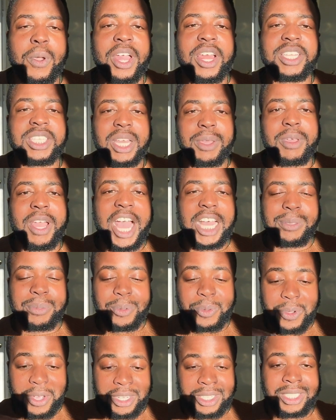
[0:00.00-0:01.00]
Anytime you ask
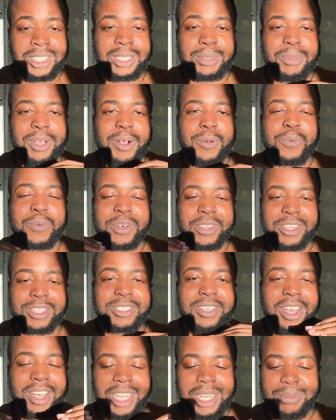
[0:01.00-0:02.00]
people questions about what they're
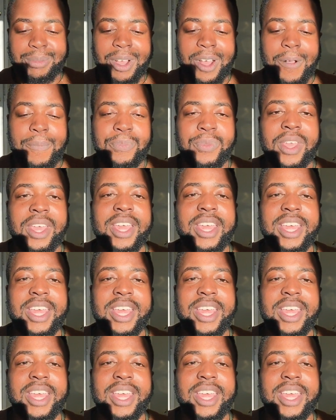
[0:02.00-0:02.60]
talking about,